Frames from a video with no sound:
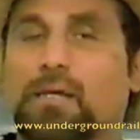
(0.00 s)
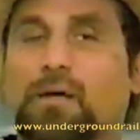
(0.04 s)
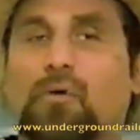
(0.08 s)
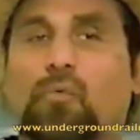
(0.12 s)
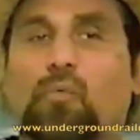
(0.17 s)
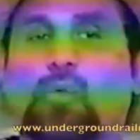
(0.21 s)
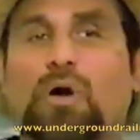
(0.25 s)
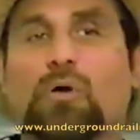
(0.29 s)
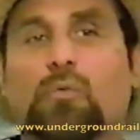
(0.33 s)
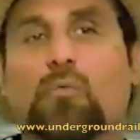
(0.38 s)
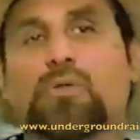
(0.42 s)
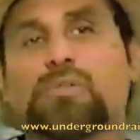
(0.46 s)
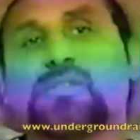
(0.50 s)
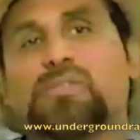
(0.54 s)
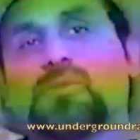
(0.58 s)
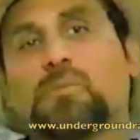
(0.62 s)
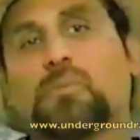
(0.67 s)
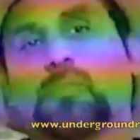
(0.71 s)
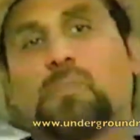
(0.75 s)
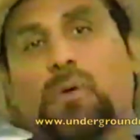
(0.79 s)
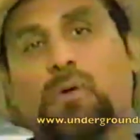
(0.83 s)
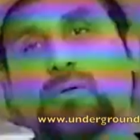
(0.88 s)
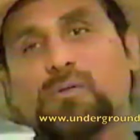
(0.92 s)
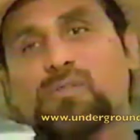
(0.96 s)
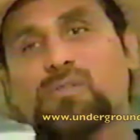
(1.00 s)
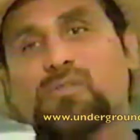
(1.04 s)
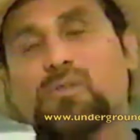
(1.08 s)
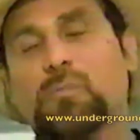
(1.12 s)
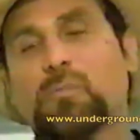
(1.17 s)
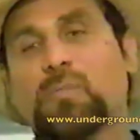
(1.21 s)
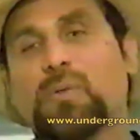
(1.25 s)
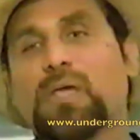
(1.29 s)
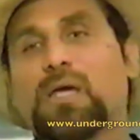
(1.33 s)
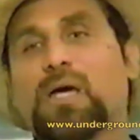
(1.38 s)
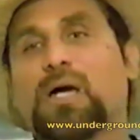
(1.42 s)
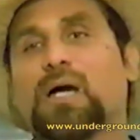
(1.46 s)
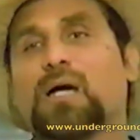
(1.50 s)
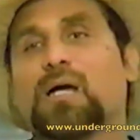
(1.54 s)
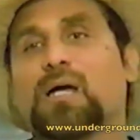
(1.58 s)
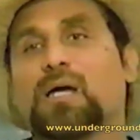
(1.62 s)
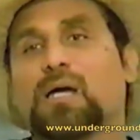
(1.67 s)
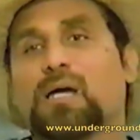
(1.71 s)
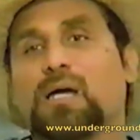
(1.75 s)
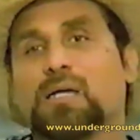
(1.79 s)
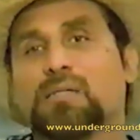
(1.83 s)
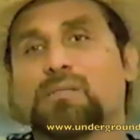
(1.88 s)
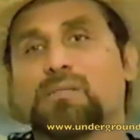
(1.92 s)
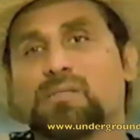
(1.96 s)
what was supposed to be
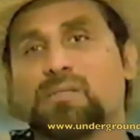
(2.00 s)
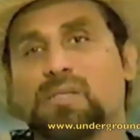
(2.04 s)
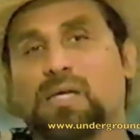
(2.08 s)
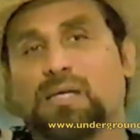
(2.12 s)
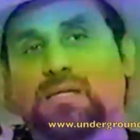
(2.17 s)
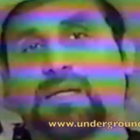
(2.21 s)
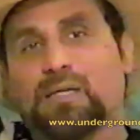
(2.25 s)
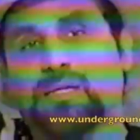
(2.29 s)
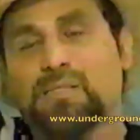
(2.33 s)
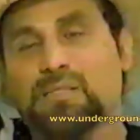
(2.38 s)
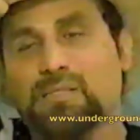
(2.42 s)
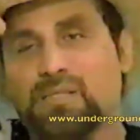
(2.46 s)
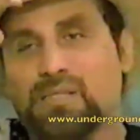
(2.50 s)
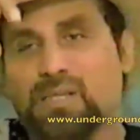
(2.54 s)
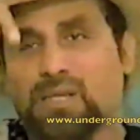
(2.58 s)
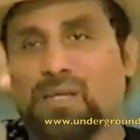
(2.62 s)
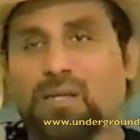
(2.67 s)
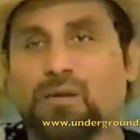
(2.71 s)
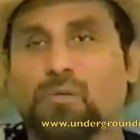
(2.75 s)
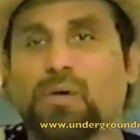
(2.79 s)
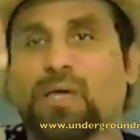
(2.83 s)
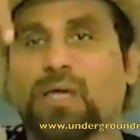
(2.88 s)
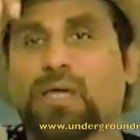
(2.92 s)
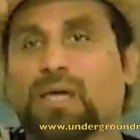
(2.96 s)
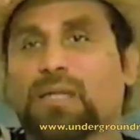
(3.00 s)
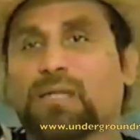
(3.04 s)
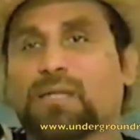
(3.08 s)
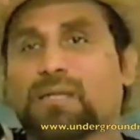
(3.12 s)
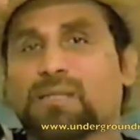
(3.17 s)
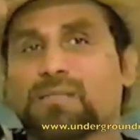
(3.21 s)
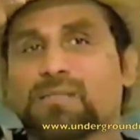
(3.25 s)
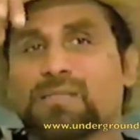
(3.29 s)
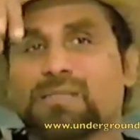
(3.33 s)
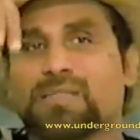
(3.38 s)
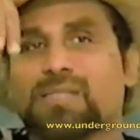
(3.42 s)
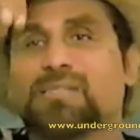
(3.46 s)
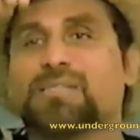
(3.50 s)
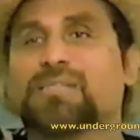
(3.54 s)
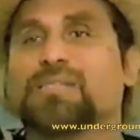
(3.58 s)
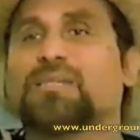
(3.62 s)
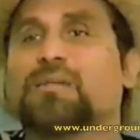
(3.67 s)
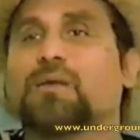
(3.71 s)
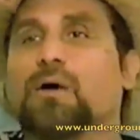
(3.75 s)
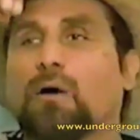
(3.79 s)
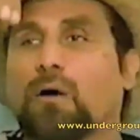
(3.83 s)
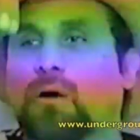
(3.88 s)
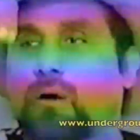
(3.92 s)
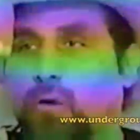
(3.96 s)
a continuing and
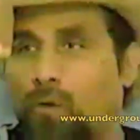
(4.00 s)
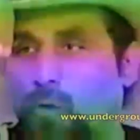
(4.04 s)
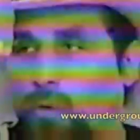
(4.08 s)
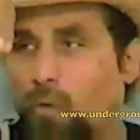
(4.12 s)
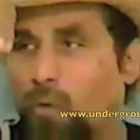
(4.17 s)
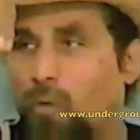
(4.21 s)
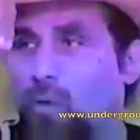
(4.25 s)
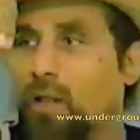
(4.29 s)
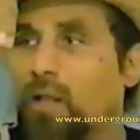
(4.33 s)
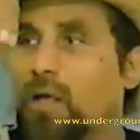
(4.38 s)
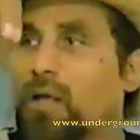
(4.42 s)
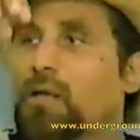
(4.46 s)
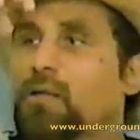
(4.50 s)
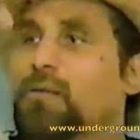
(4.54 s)
consistent whole,